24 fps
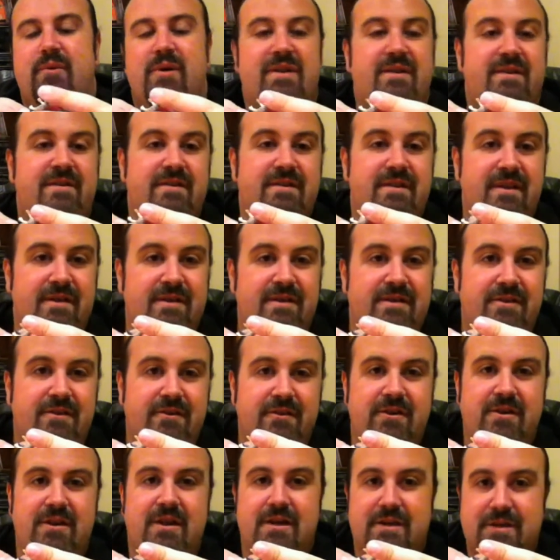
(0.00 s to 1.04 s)
aware that
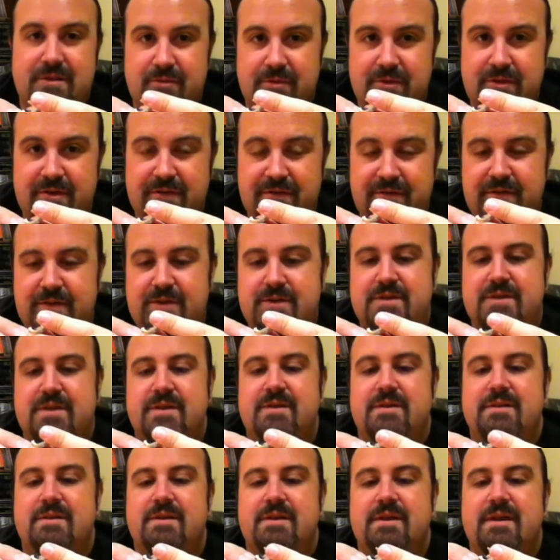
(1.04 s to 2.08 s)
Diaclone is one of the first,
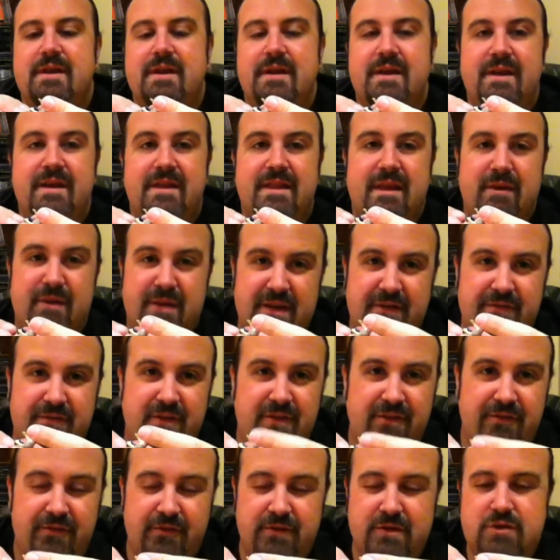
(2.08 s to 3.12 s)
and they were
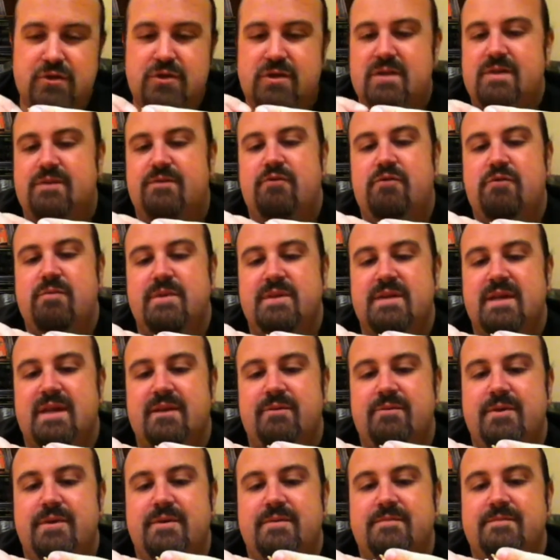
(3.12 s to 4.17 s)
definitely the first Transformers
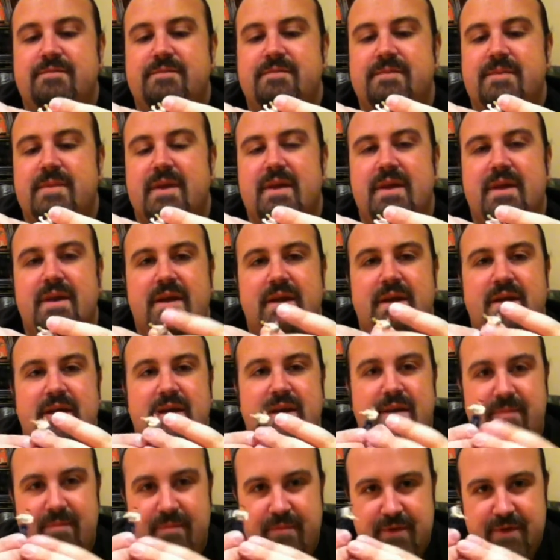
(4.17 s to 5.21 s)
anyway.
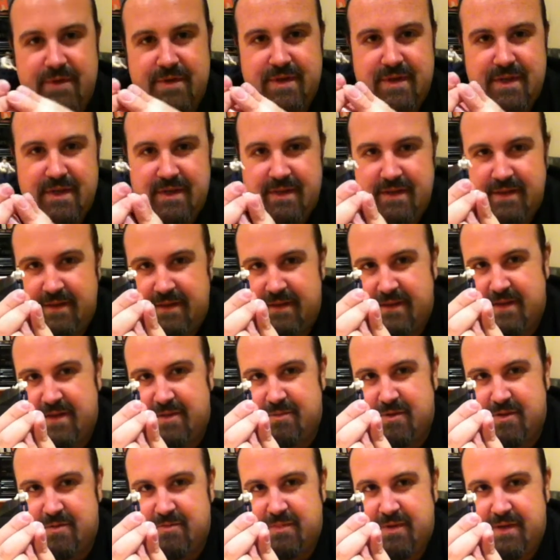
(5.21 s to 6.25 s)
But
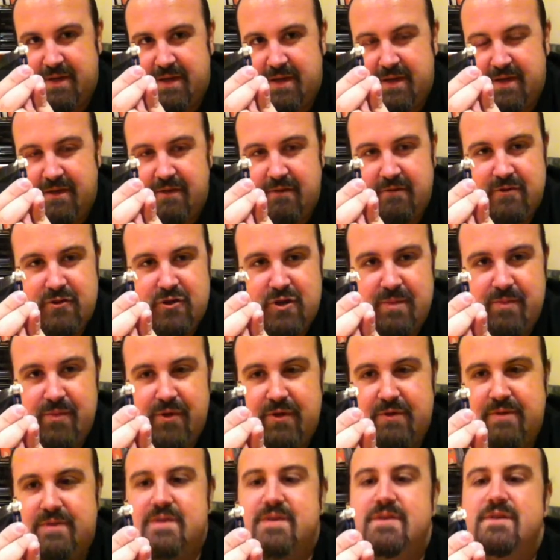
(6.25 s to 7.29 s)
this must be a little
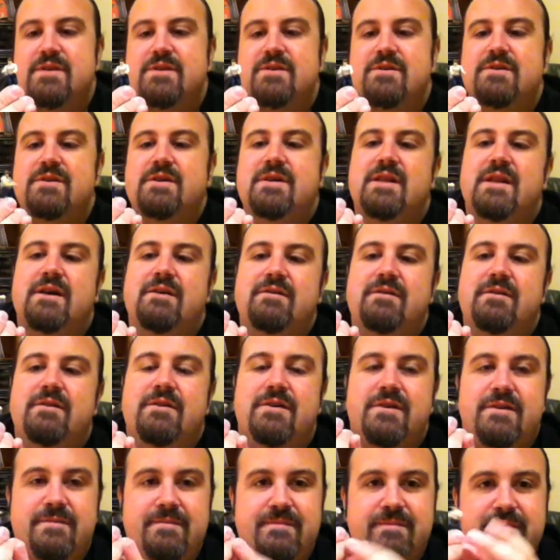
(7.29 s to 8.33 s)
tribute to the Diaclone
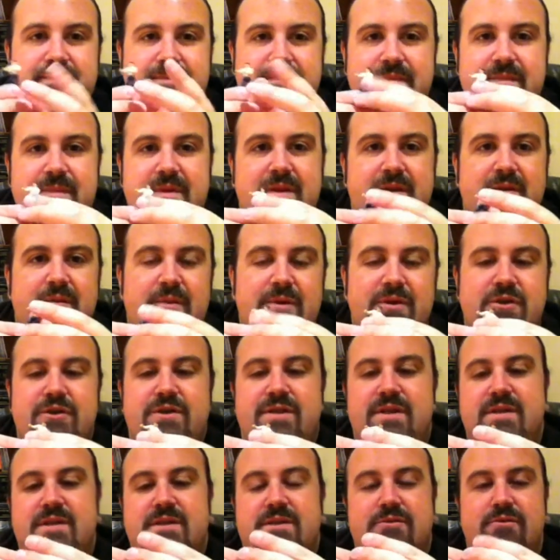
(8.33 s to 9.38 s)
line,
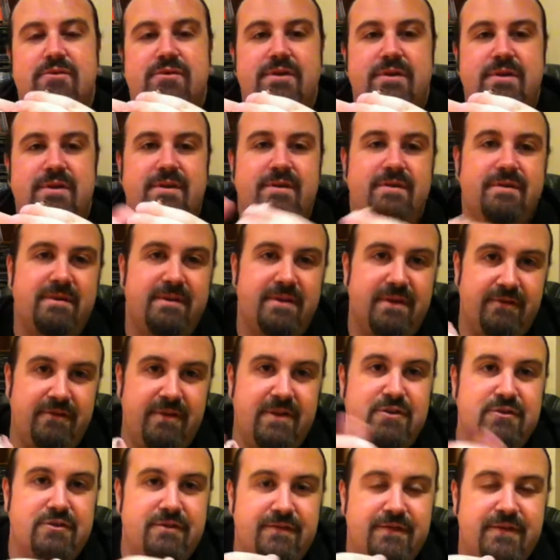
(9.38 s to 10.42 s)
which this toy, the
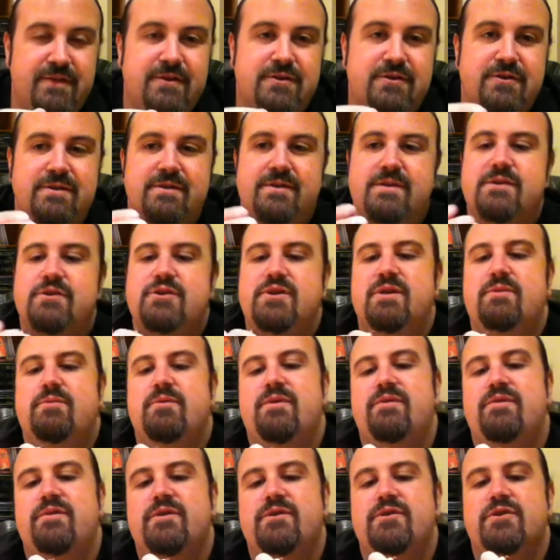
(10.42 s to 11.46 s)
original version, the
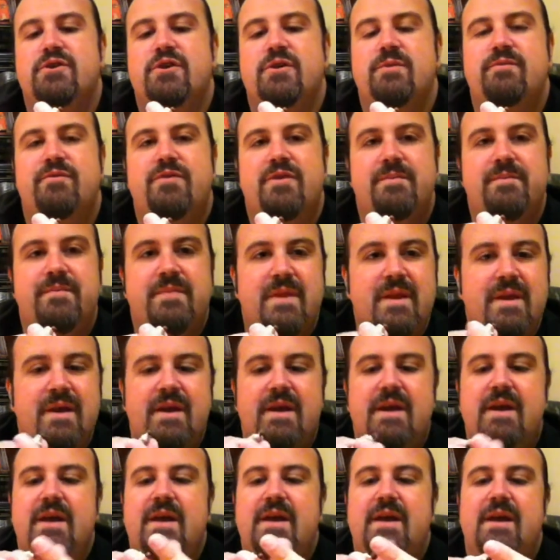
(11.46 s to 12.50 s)
G1 version, come from.
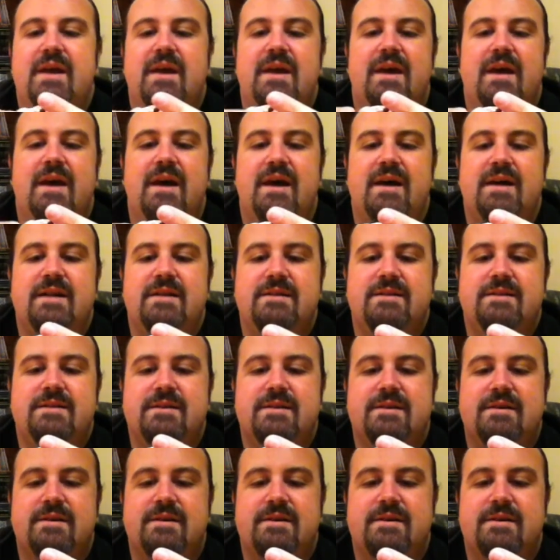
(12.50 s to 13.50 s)
And